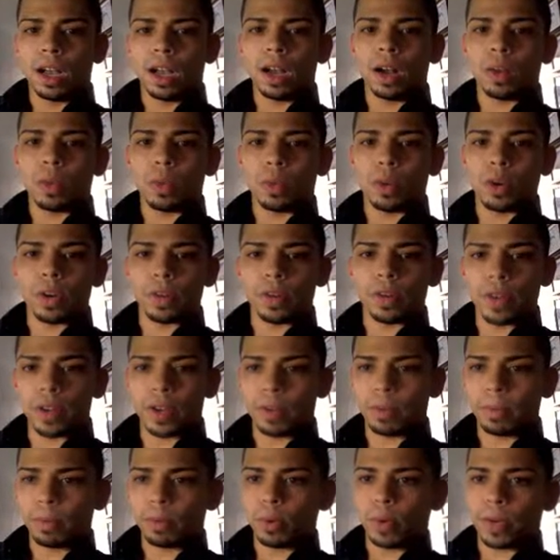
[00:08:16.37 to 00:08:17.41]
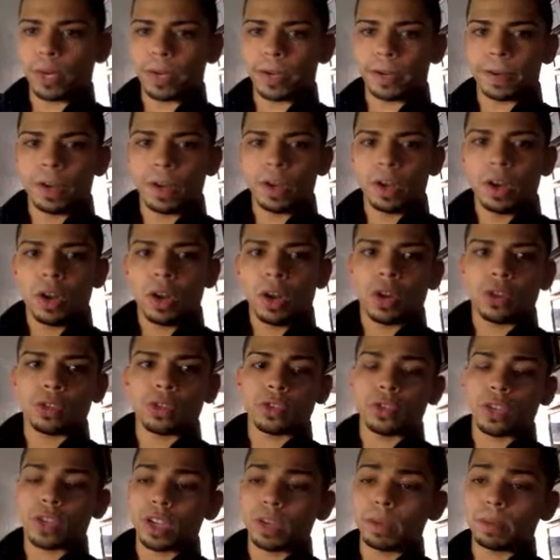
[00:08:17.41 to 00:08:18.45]
were very important. Also,
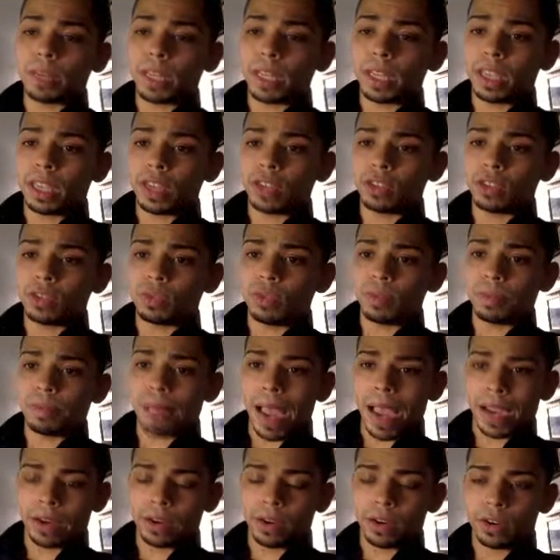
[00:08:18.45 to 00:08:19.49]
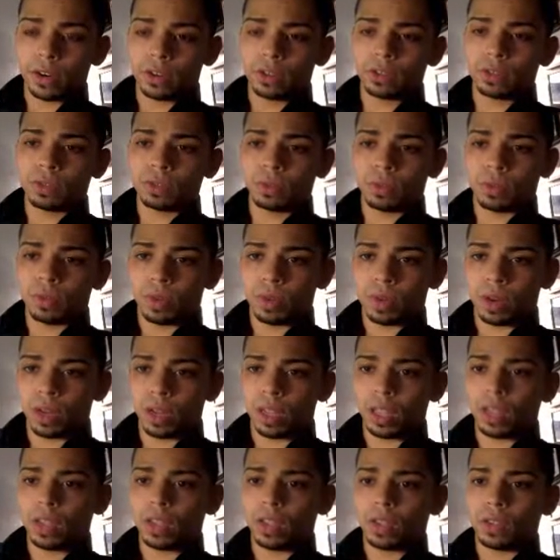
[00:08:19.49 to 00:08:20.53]
the communication with backers
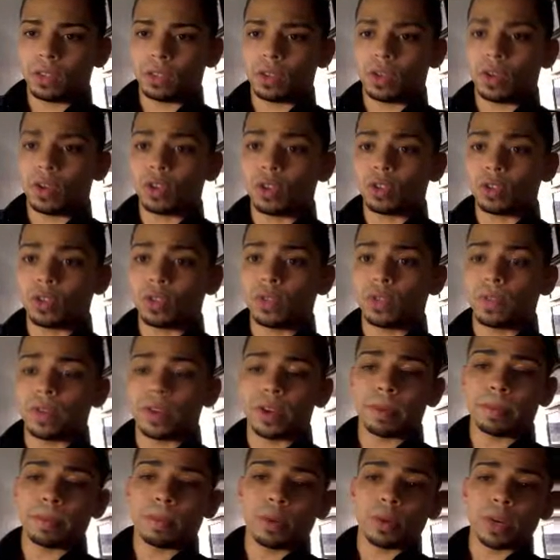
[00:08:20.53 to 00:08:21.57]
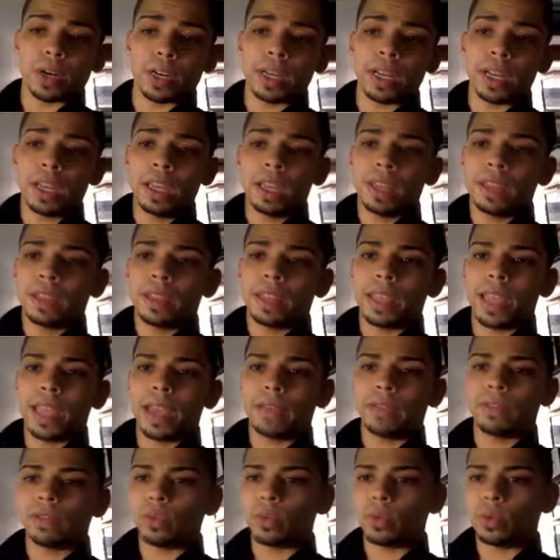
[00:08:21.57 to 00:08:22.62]
is also very important. They have
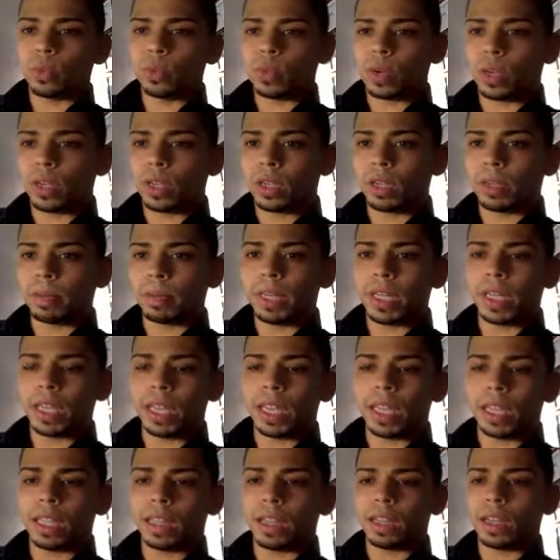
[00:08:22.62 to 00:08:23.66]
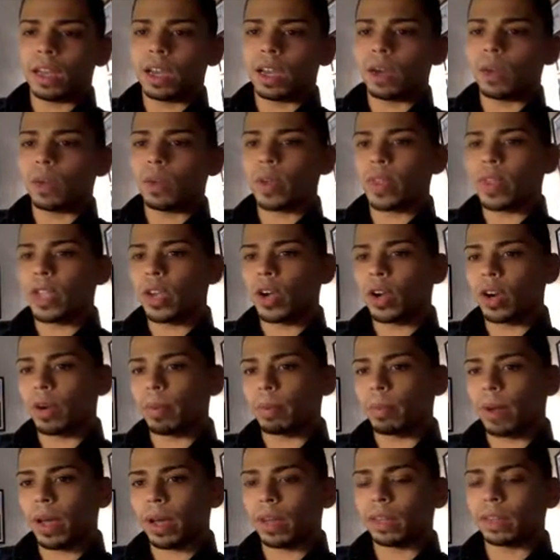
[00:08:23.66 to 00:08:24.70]
to communicate where they are in
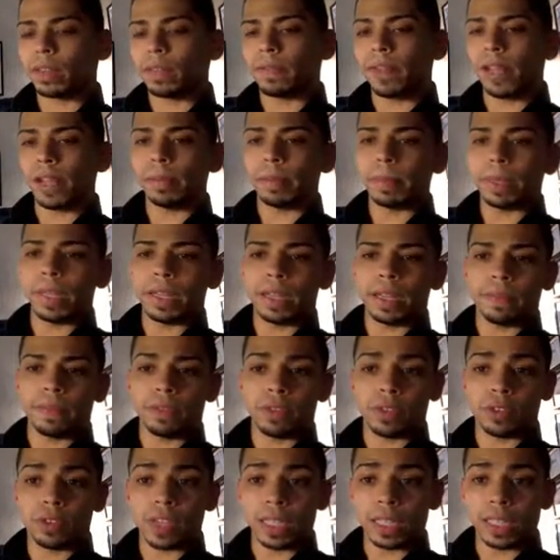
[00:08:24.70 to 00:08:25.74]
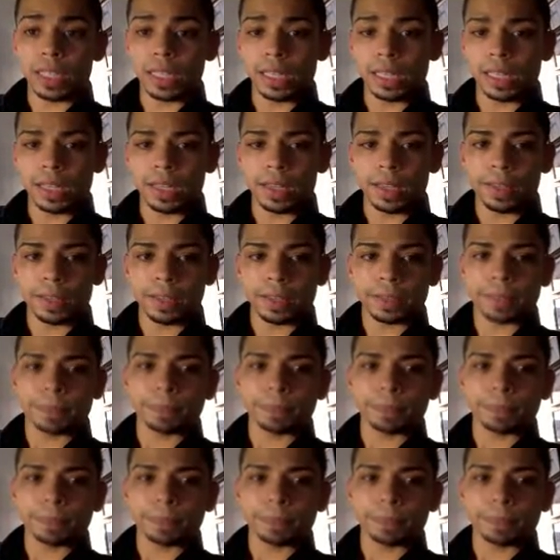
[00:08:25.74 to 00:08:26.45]
product development if there's any delays.